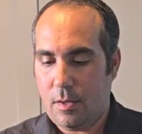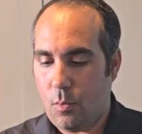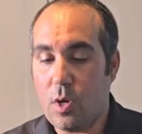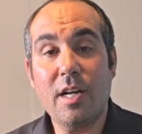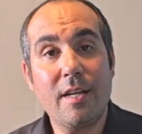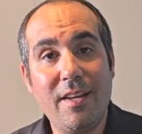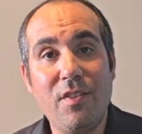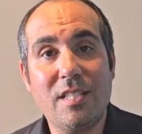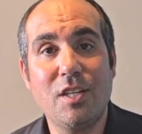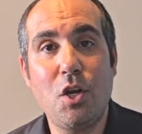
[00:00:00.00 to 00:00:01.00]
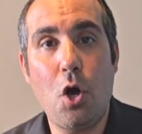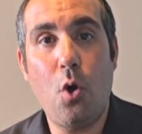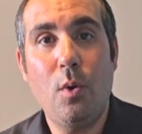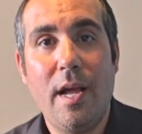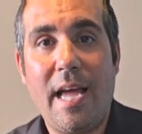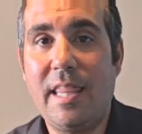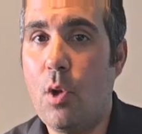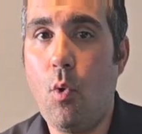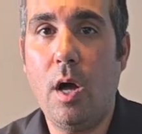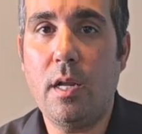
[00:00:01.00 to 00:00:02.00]
We're going to give this a go, and they
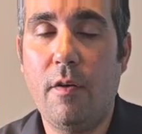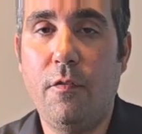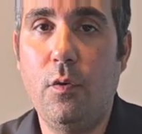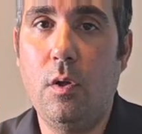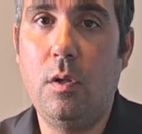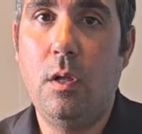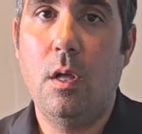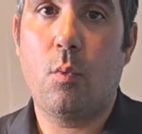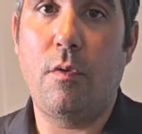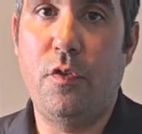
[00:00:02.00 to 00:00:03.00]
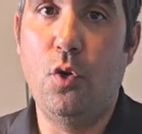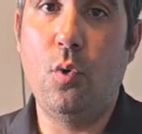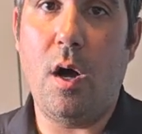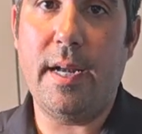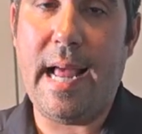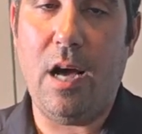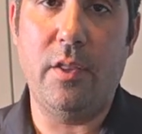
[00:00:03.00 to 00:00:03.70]
want a full review on how